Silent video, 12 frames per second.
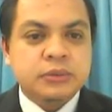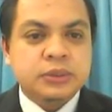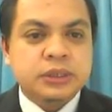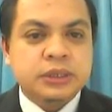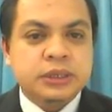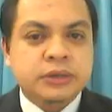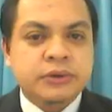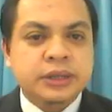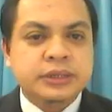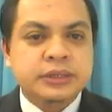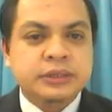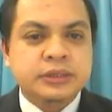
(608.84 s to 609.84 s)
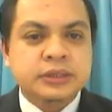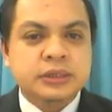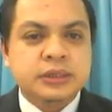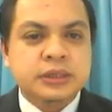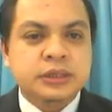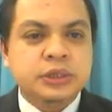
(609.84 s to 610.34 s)
we create
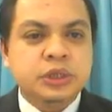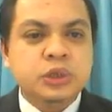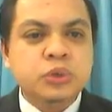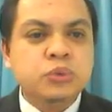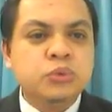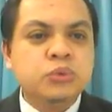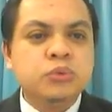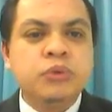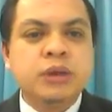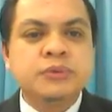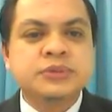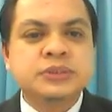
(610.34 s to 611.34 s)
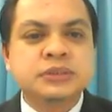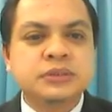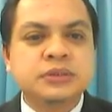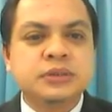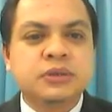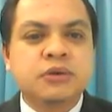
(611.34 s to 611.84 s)
a new website
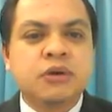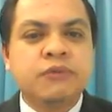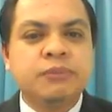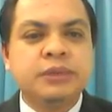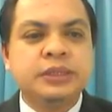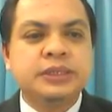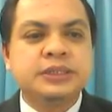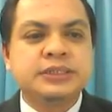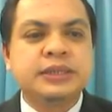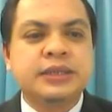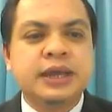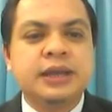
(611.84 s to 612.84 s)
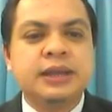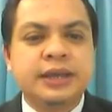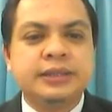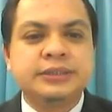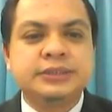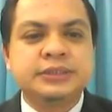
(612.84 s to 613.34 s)
comfortability design
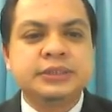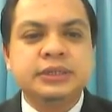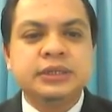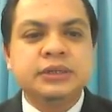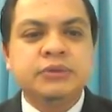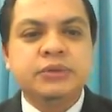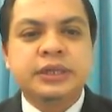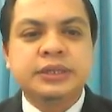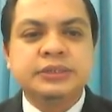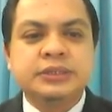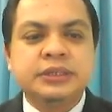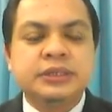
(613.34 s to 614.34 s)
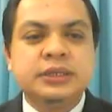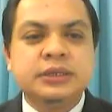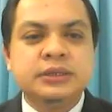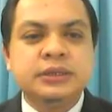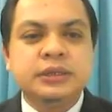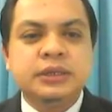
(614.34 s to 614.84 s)
guidelines. You can see
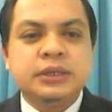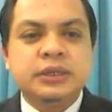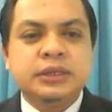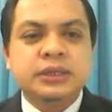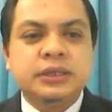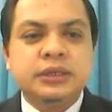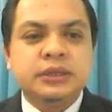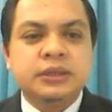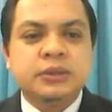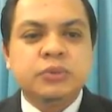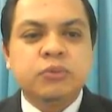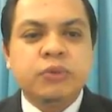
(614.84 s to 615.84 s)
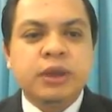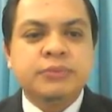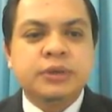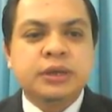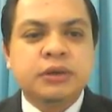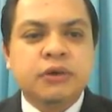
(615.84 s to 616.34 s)
here the web
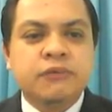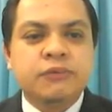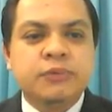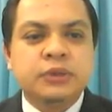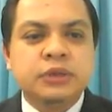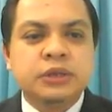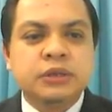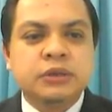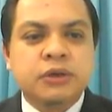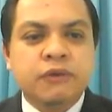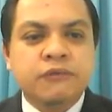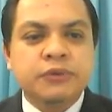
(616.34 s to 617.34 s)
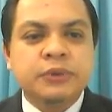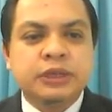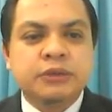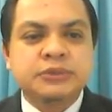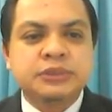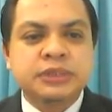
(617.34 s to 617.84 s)

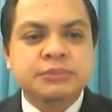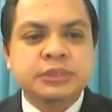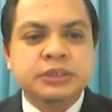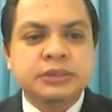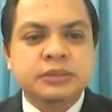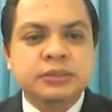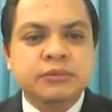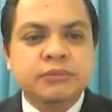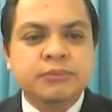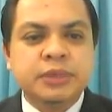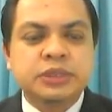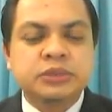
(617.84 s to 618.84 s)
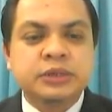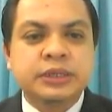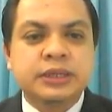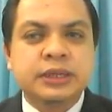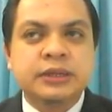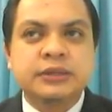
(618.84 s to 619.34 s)
comfortability concept here based on
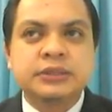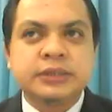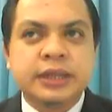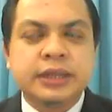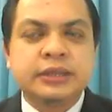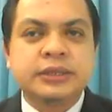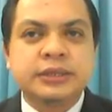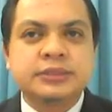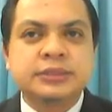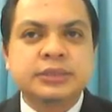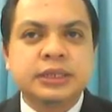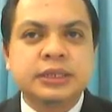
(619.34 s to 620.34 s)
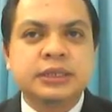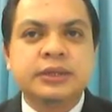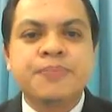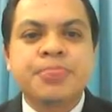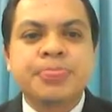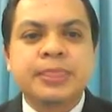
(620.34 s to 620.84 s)
9
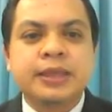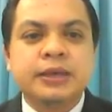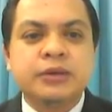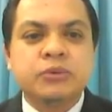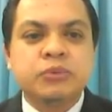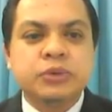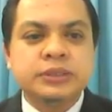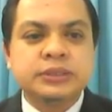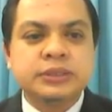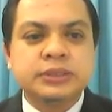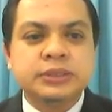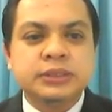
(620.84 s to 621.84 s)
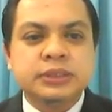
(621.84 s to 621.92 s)
Kansei words.